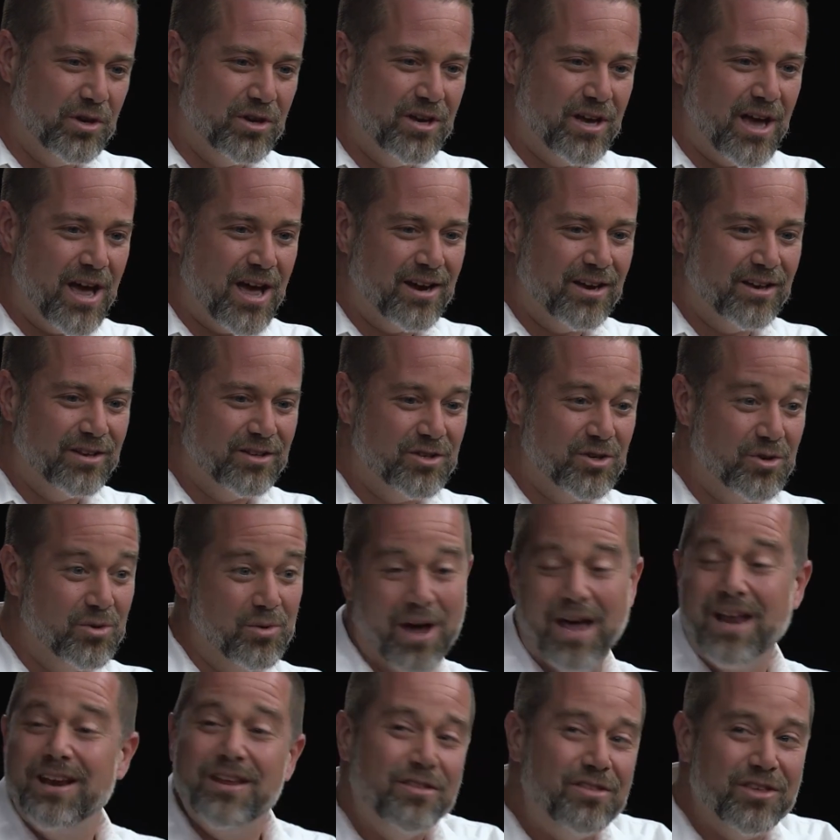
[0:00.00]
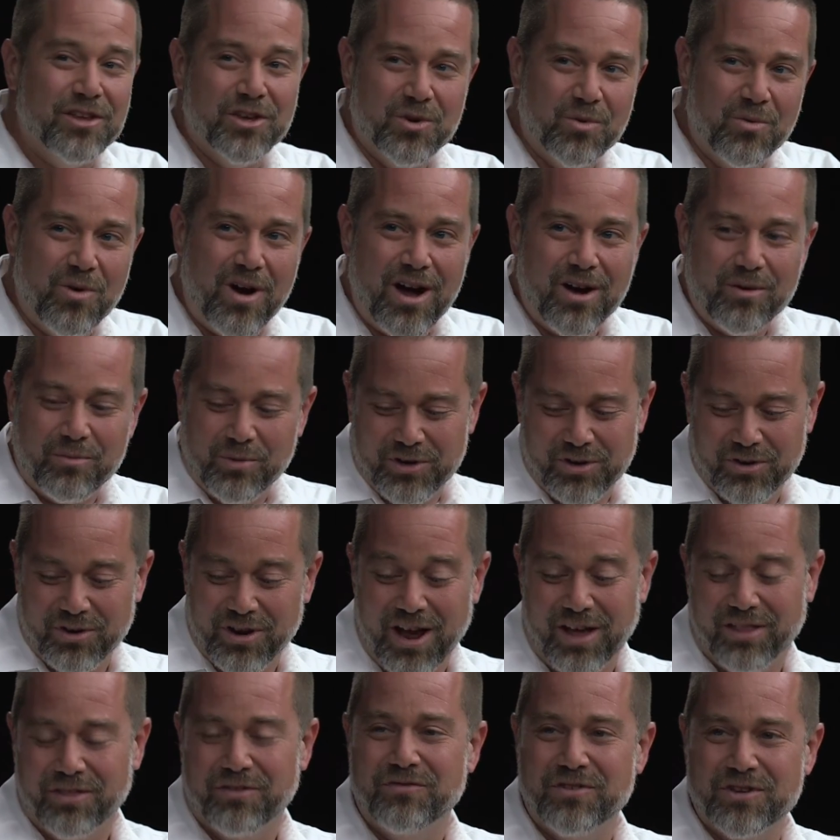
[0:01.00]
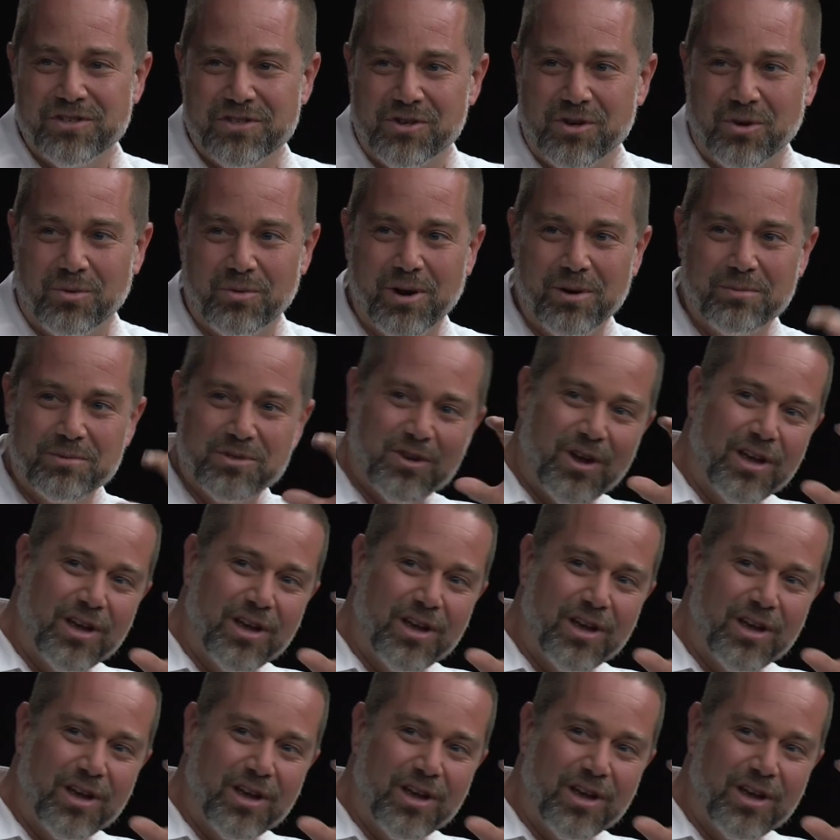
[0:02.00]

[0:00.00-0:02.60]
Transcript: You can kind of do anything you want when you're not in the physical realm.